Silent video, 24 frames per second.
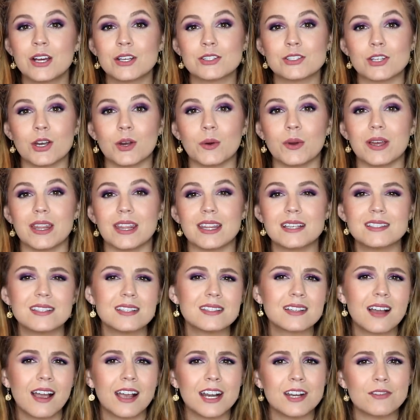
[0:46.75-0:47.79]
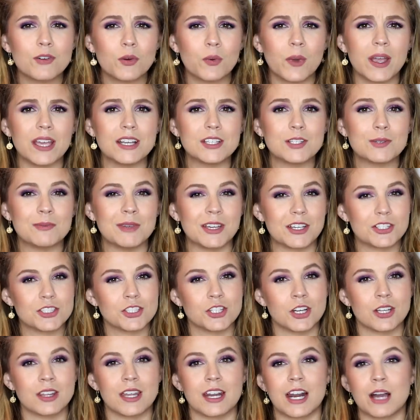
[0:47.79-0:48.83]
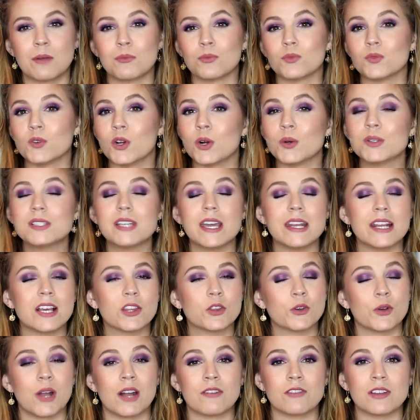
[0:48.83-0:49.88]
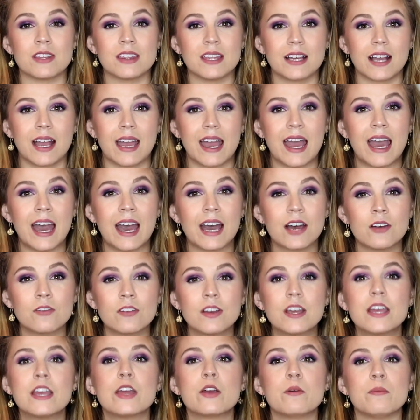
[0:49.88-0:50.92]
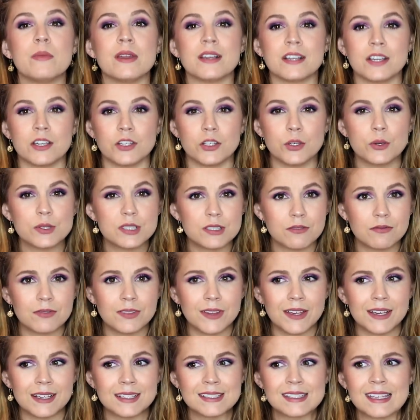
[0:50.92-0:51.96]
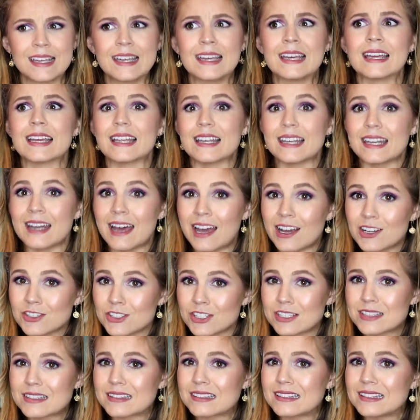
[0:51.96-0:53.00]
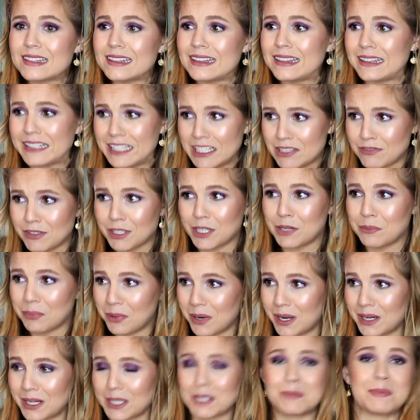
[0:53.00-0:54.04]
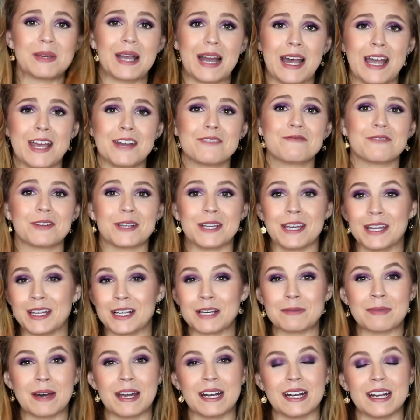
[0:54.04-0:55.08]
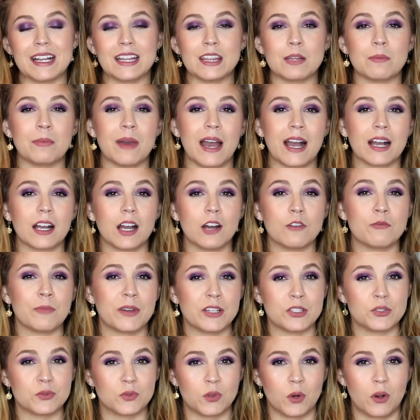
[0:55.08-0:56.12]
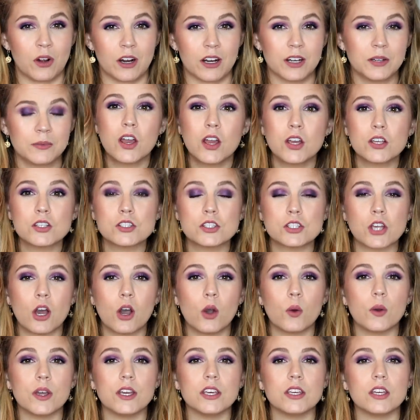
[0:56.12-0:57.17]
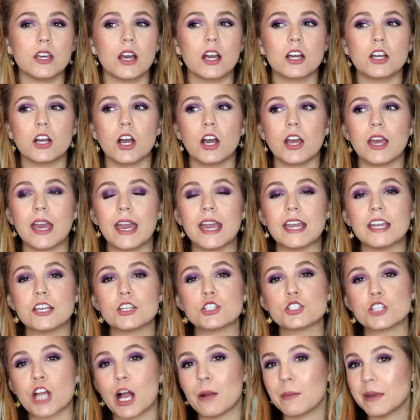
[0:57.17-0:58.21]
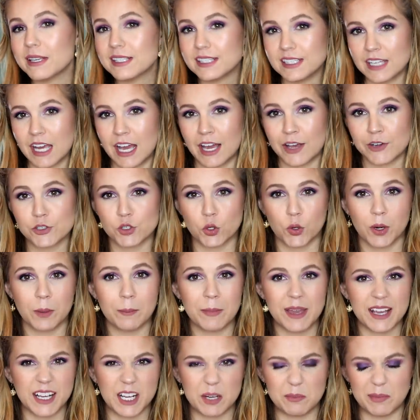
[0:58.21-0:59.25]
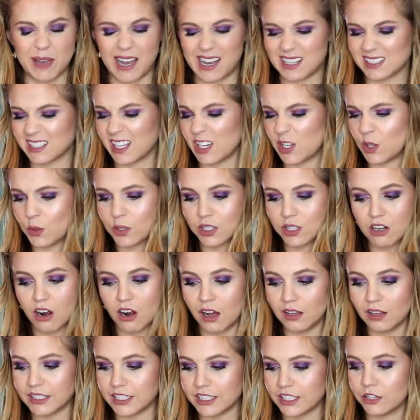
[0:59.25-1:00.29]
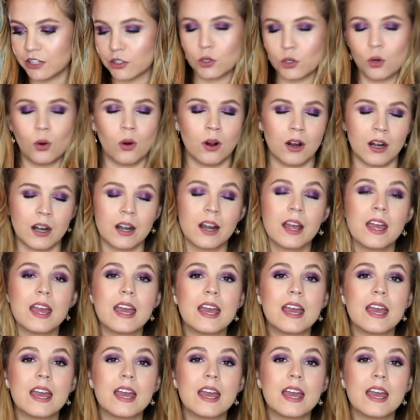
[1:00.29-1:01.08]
So this is kind of a way to make sure that I'm rotating through everything I have, making use of things, not just leaving a product behind, forgetting about it in the back of my drawer. So a Shop My Stash or makeup basket, you could call it either or,